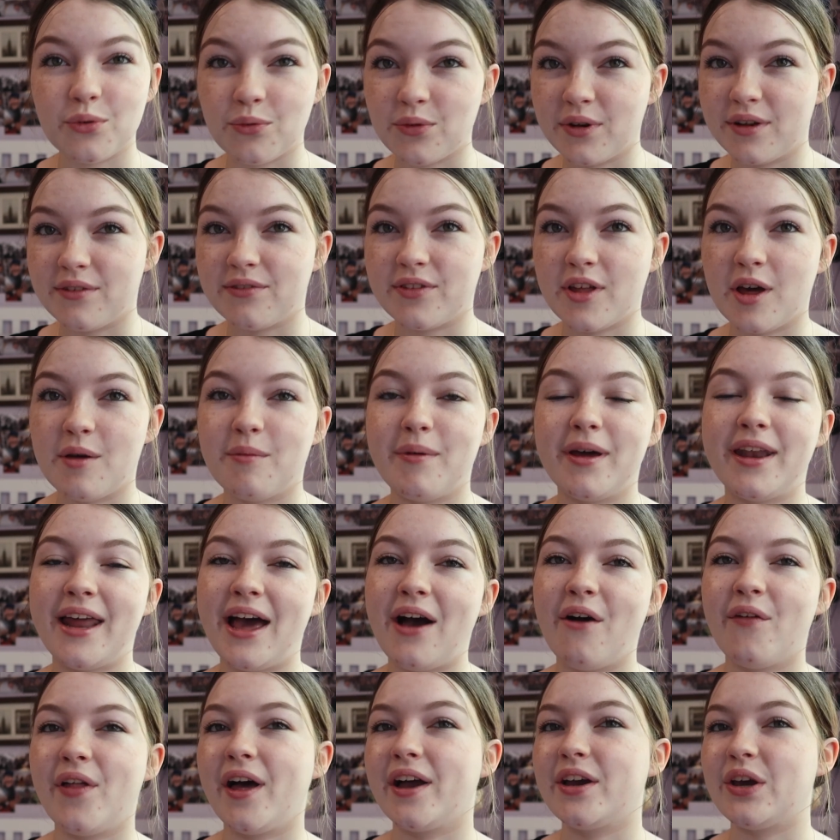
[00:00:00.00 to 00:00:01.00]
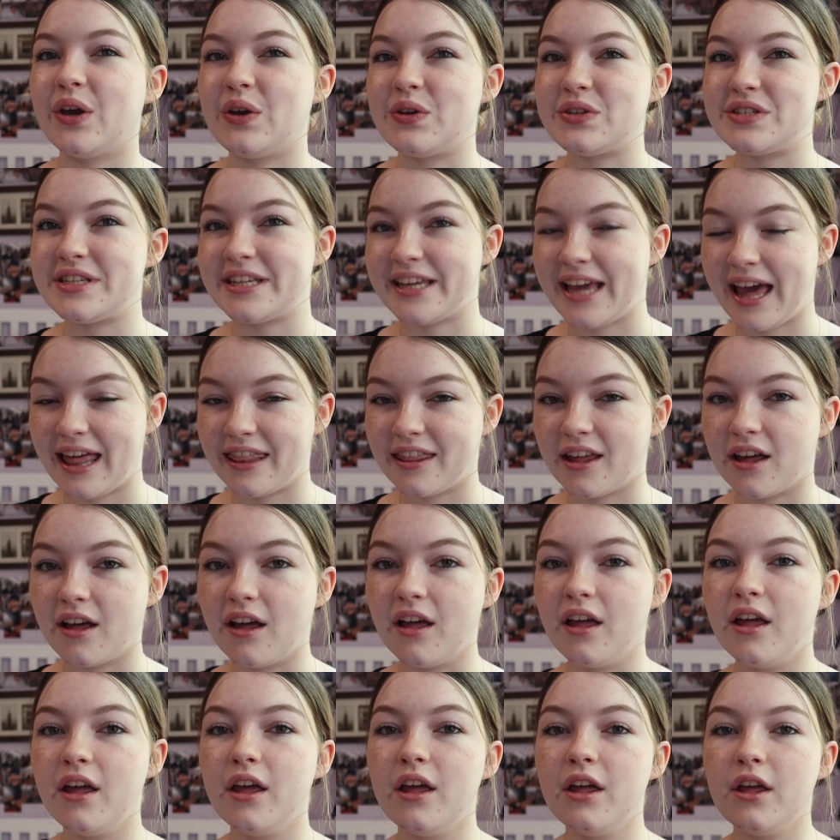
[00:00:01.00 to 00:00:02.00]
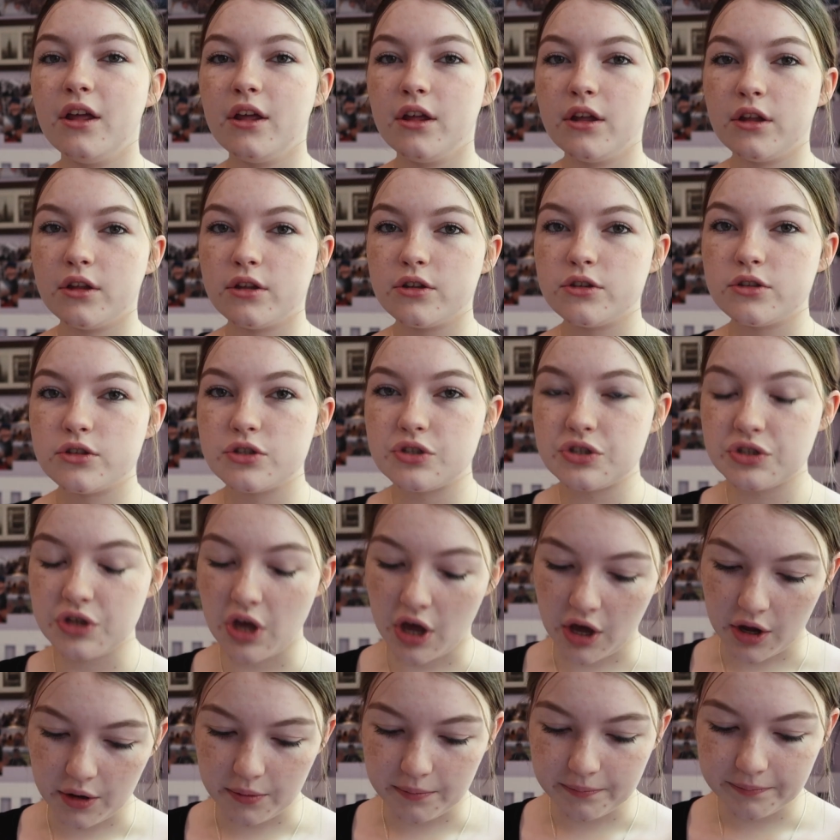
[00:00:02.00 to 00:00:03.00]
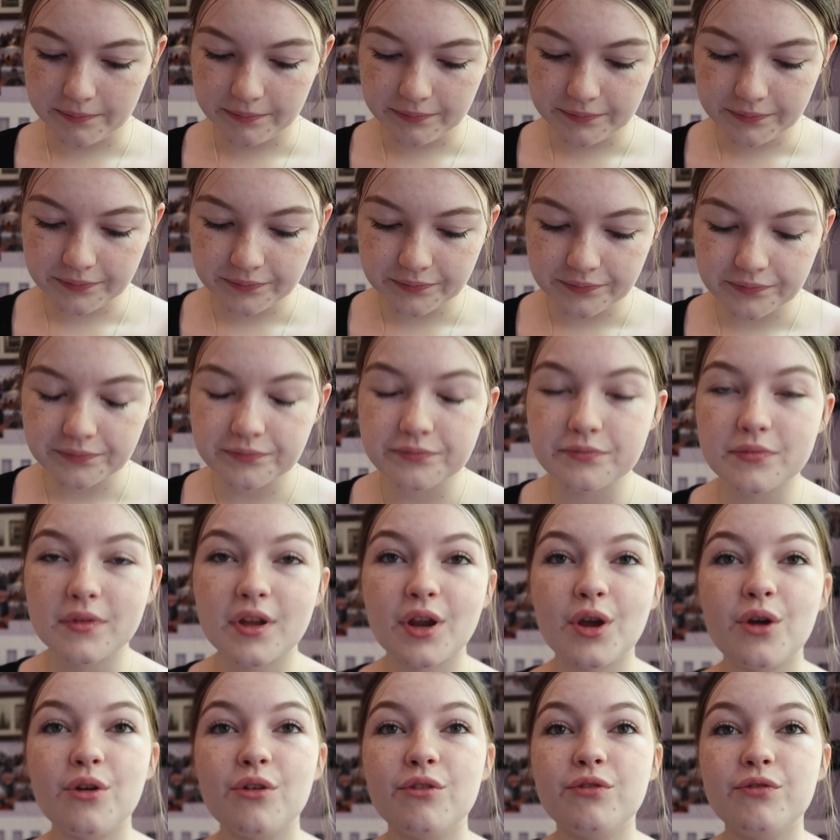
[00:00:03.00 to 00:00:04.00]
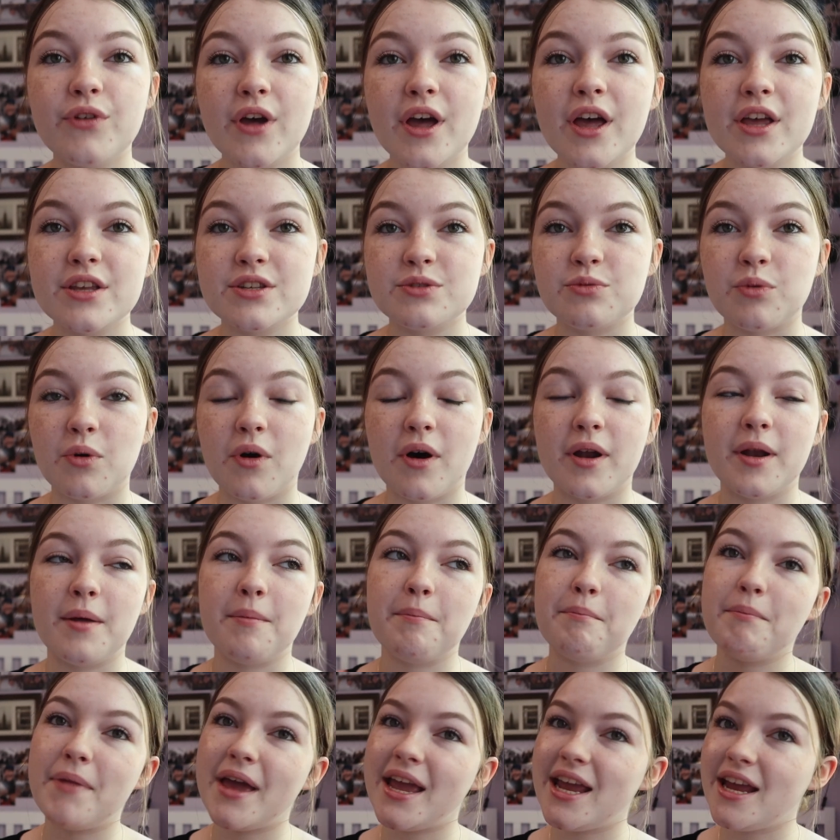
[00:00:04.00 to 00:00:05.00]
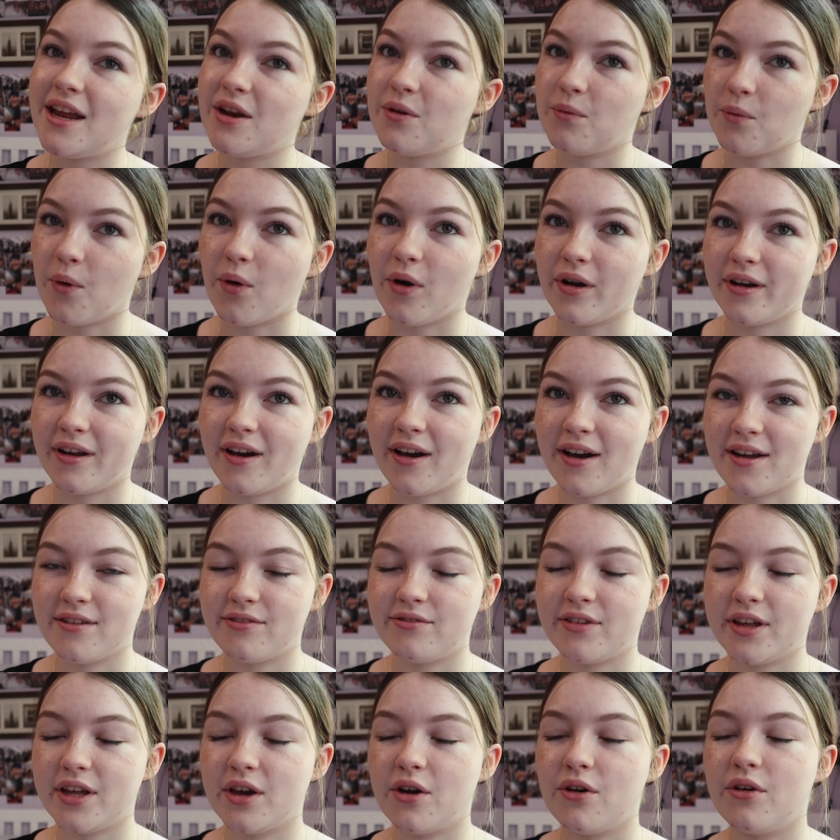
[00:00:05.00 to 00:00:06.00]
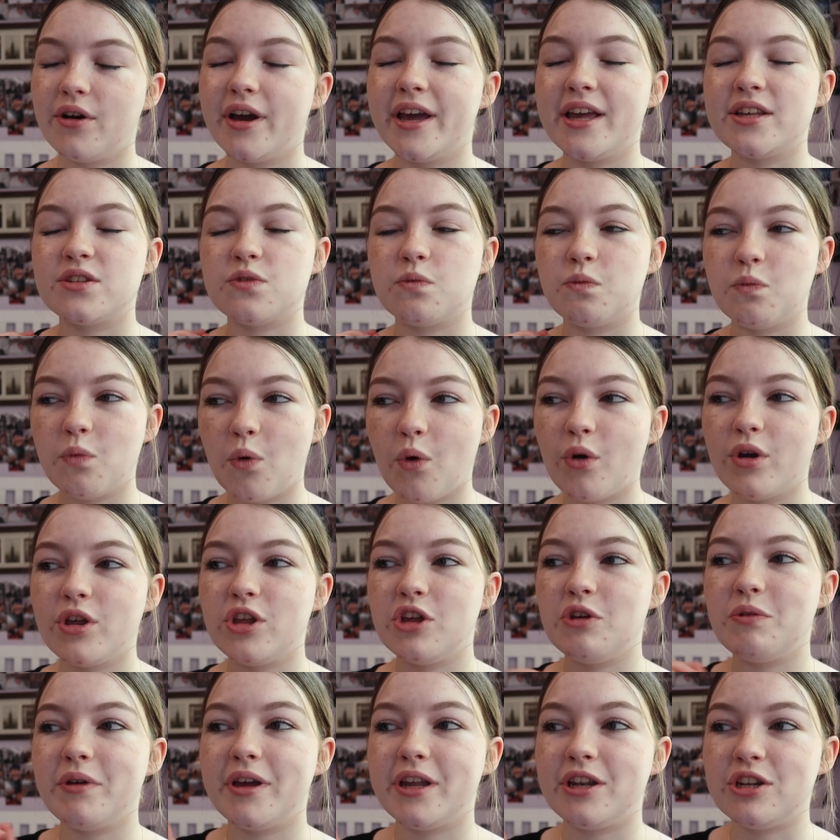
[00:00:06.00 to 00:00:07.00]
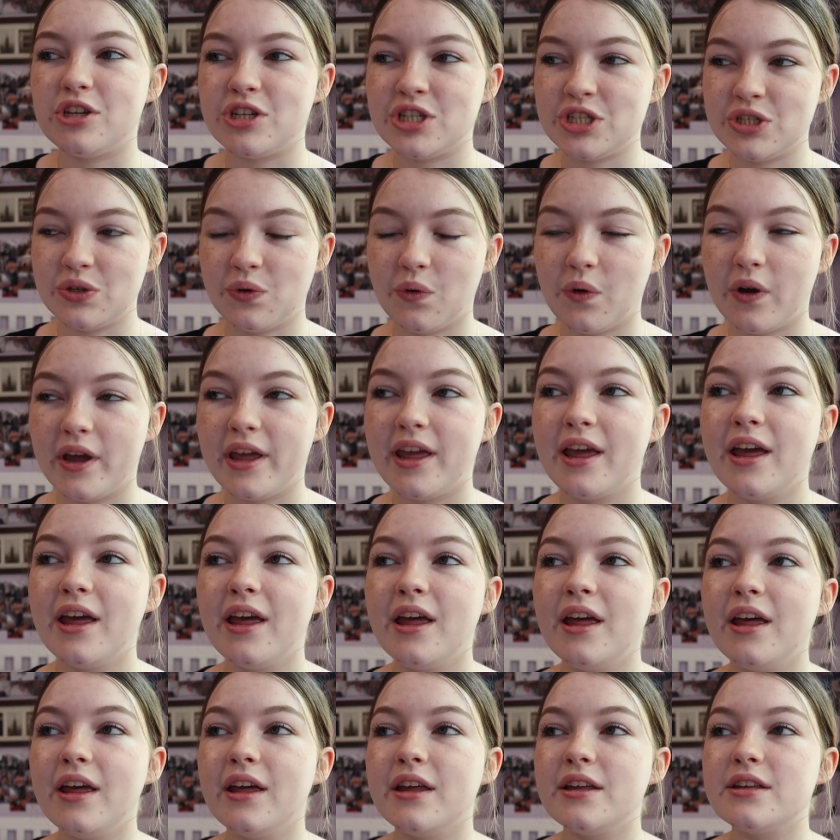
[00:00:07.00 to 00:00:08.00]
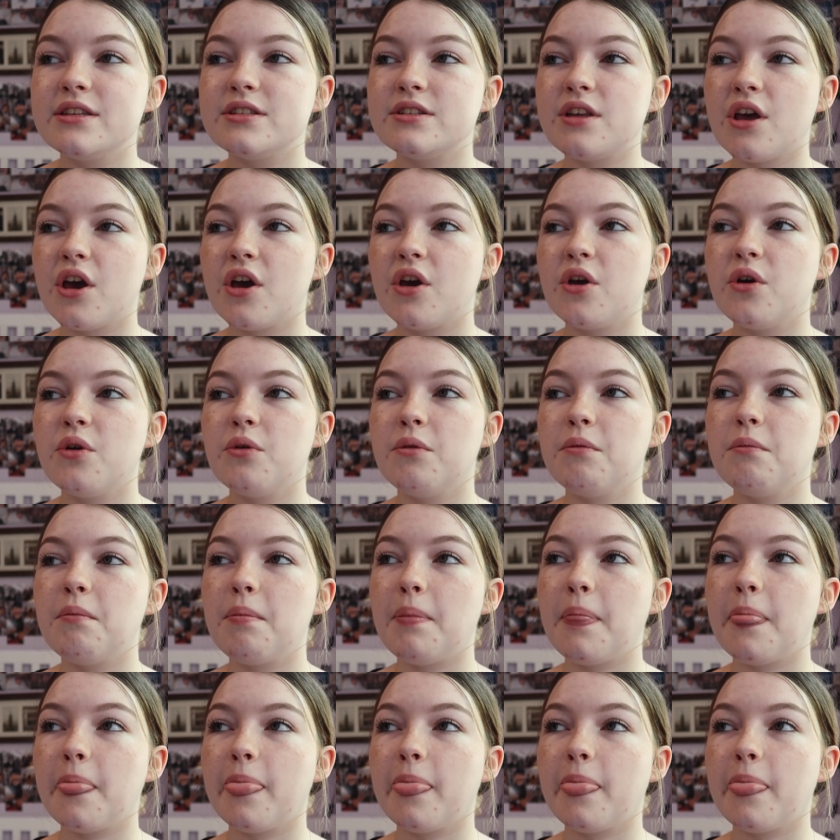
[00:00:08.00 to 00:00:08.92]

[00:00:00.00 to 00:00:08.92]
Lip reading: all of them and how that goes together. So first one, main one, I feel, is what you enjoy. So